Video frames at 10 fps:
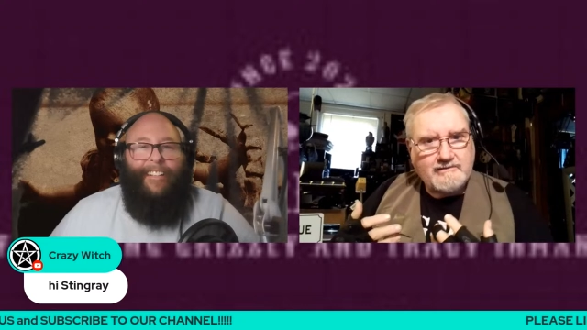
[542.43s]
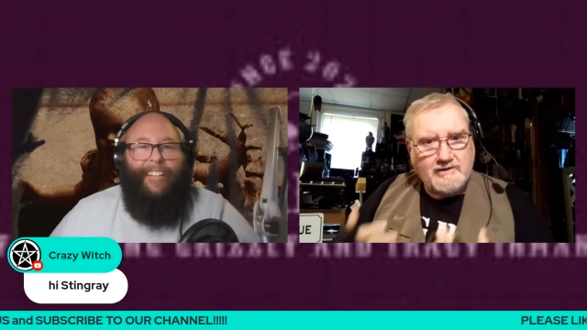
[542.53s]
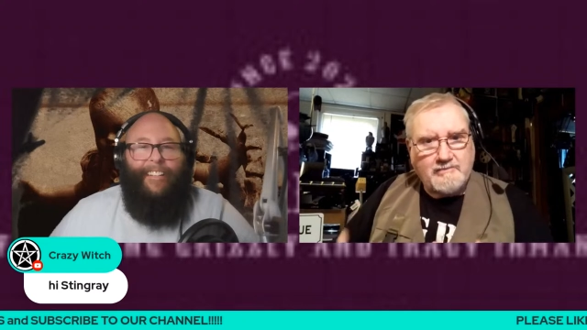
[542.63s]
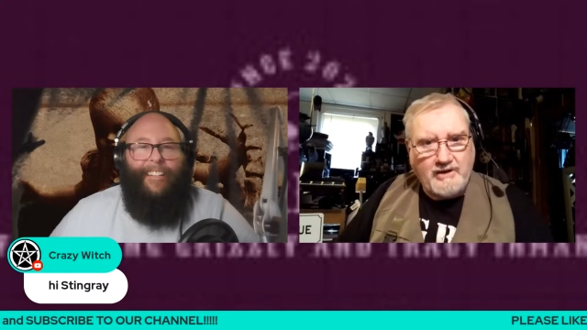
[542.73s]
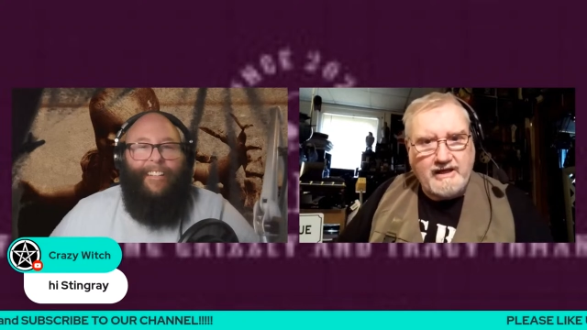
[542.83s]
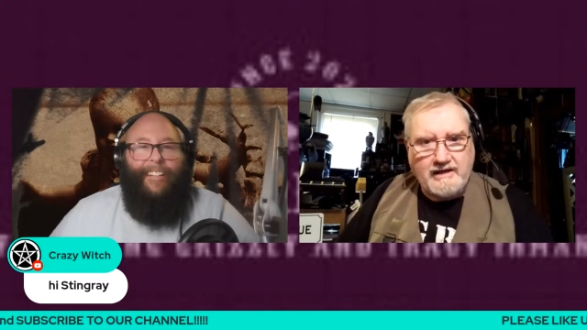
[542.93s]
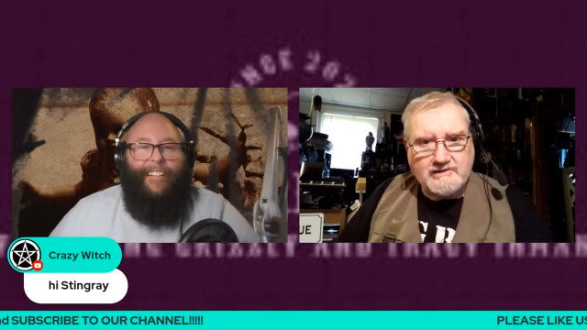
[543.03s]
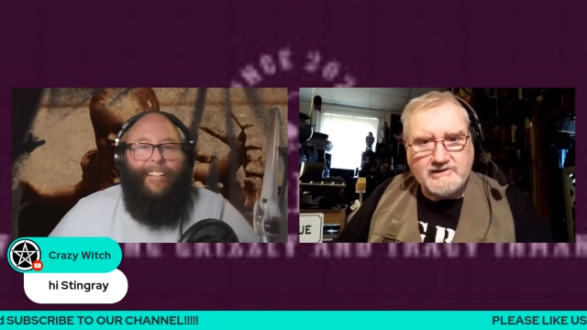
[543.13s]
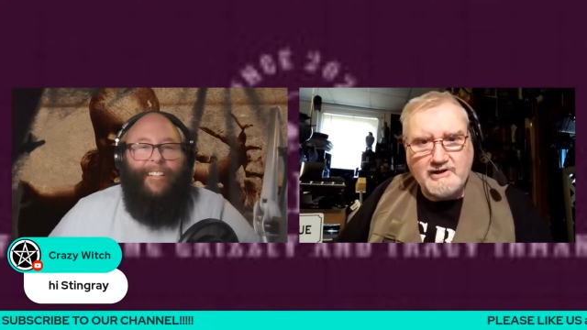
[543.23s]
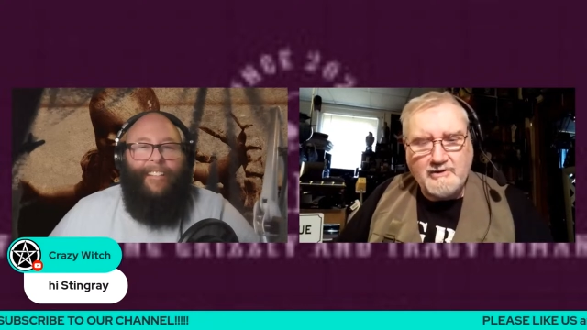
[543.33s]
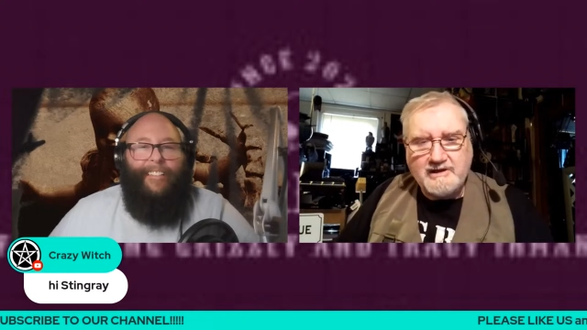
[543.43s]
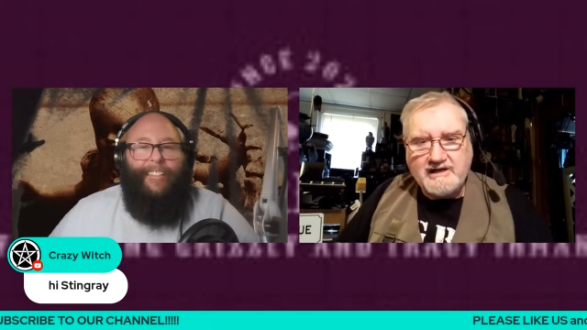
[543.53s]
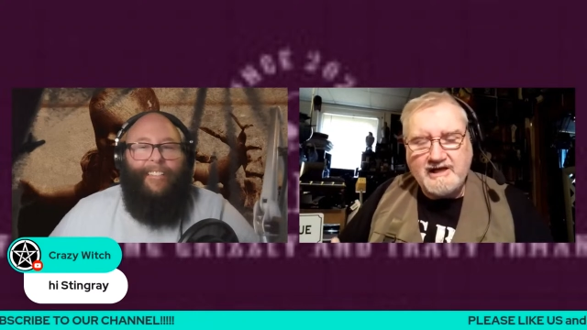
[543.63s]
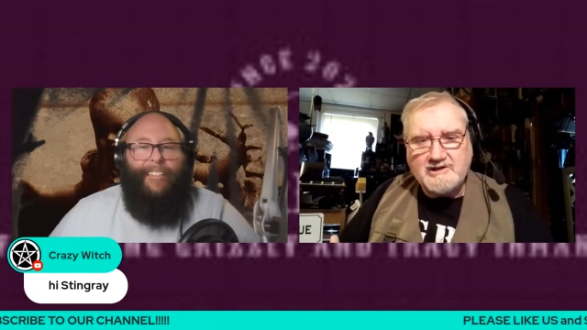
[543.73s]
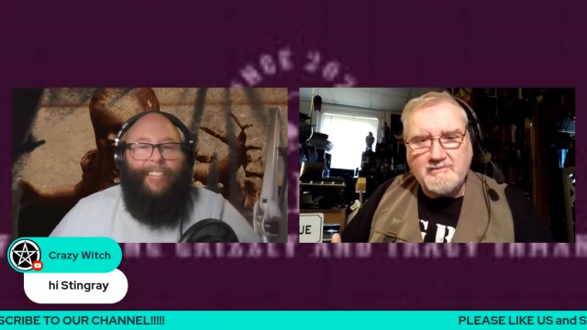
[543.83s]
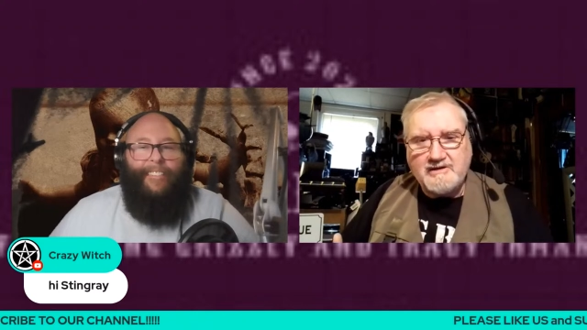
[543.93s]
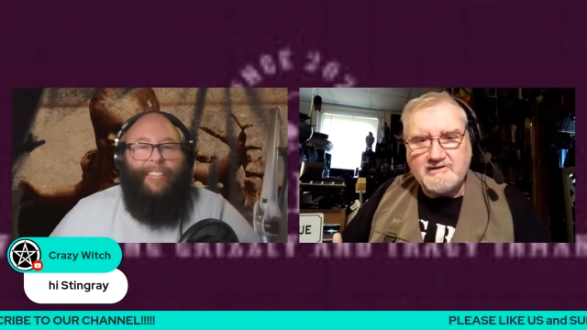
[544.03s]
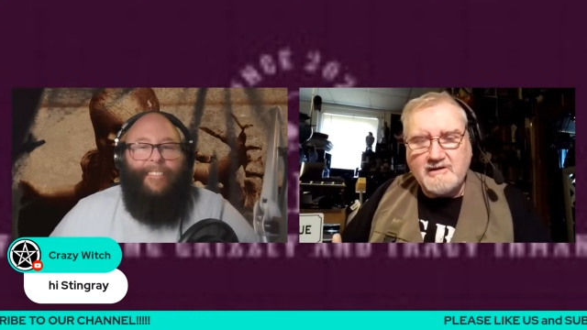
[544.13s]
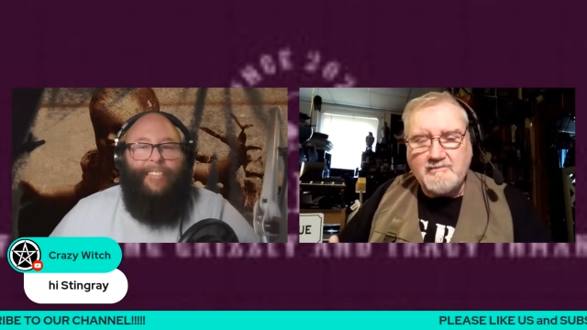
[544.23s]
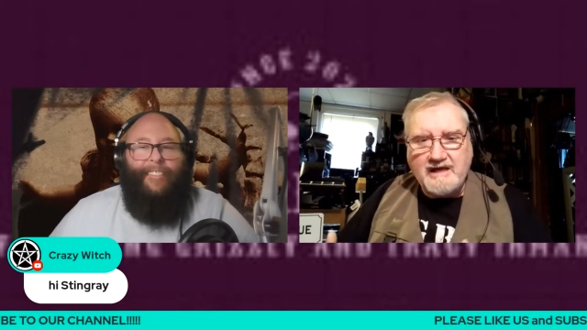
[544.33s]
Speaker 1: took place. You know, it takes
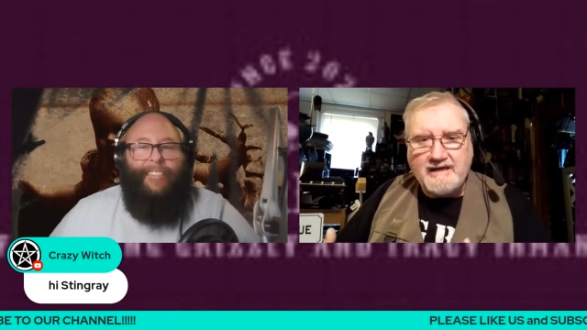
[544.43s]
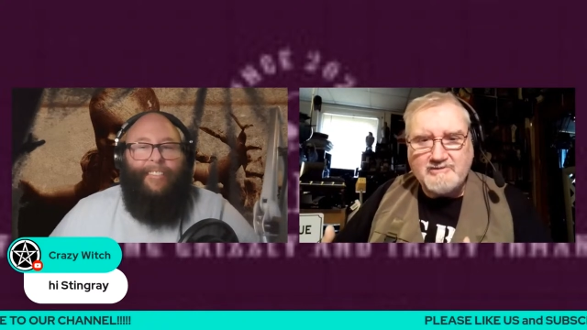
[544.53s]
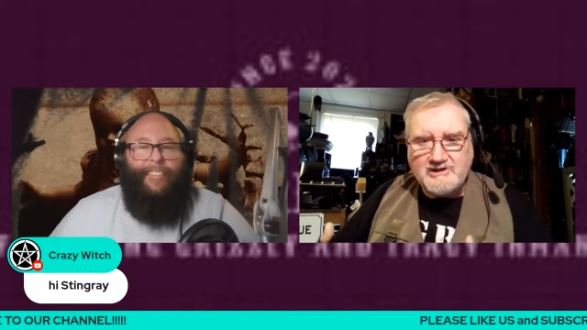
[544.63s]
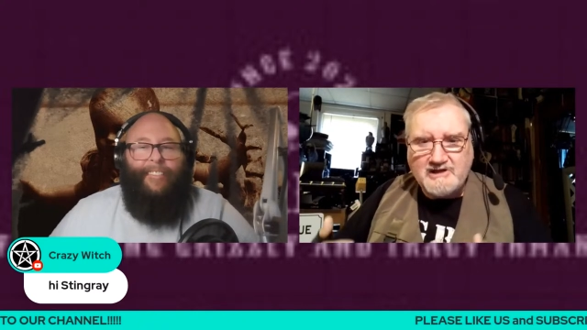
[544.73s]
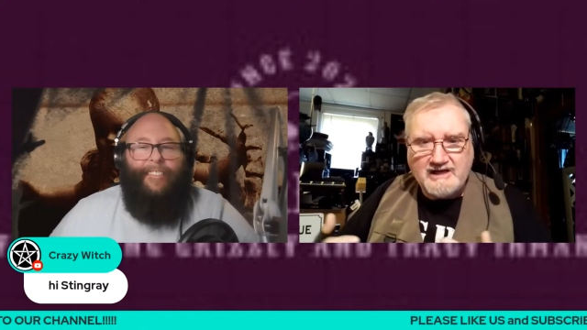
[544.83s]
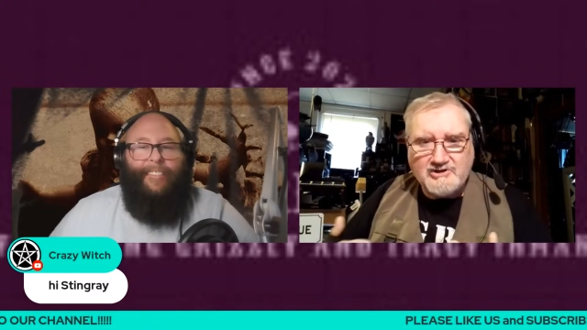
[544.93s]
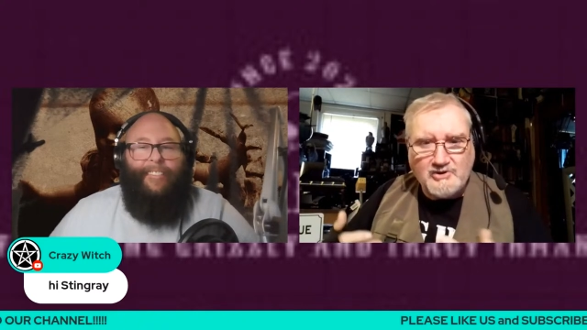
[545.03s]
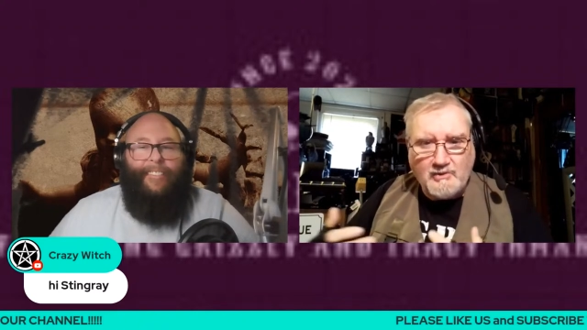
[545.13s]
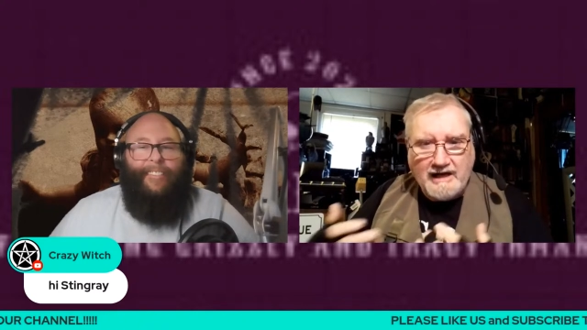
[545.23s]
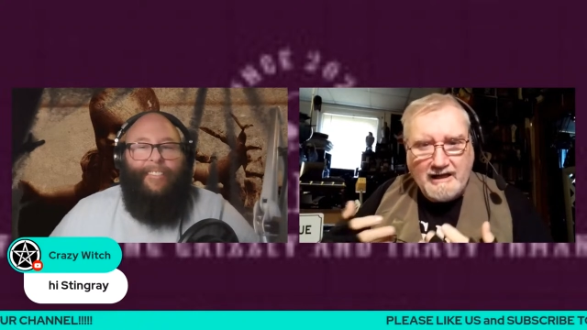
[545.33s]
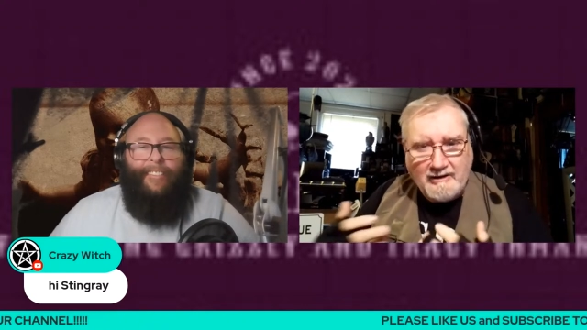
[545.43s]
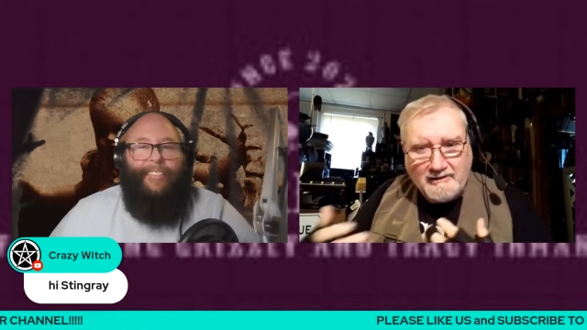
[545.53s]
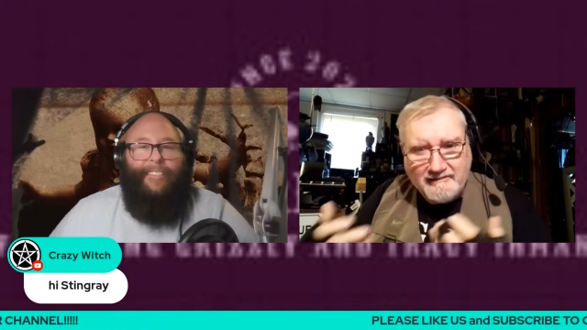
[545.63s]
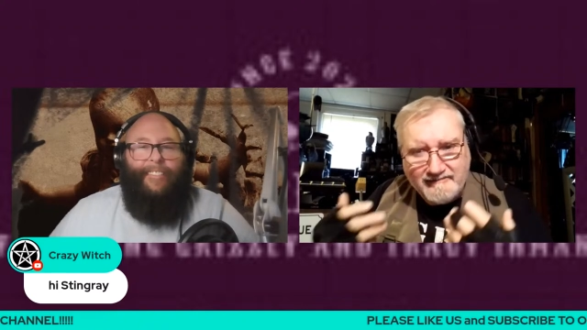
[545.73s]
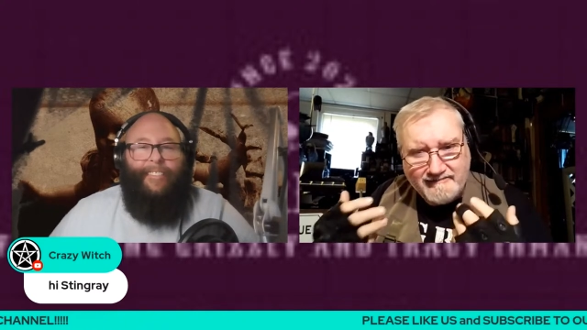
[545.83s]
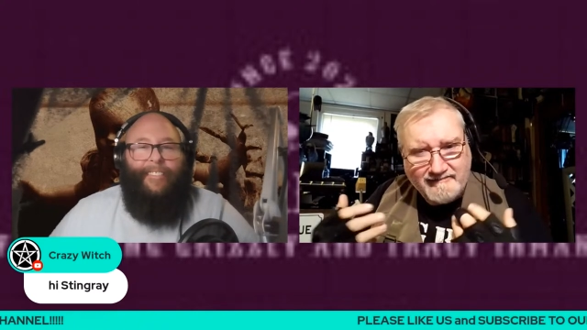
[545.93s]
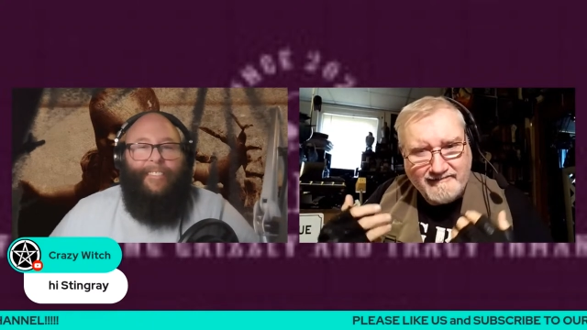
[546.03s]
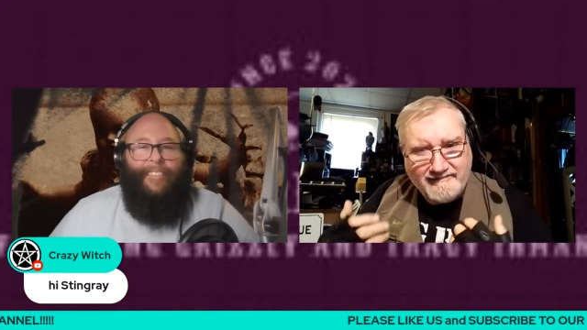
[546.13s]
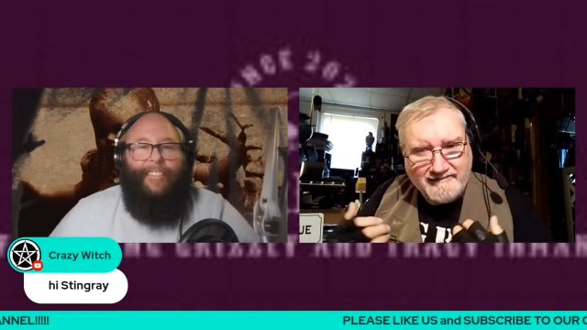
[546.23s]
me, sometimes it takes you a while to,